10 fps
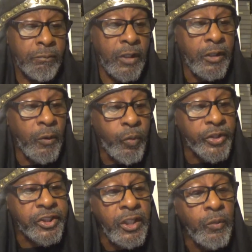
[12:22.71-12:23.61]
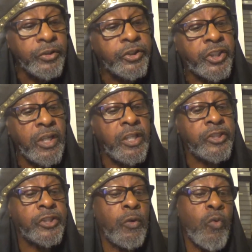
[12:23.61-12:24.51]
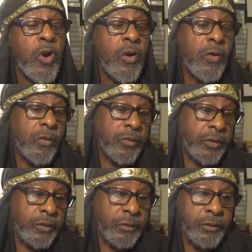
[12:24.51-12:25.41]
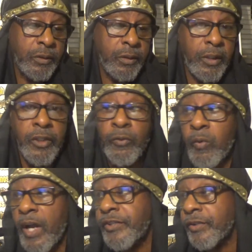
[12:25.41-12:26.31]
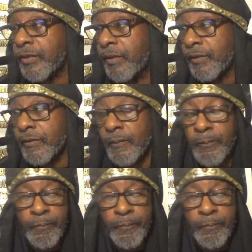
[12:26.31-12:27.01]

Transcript: in the which he will judge the world in righteousness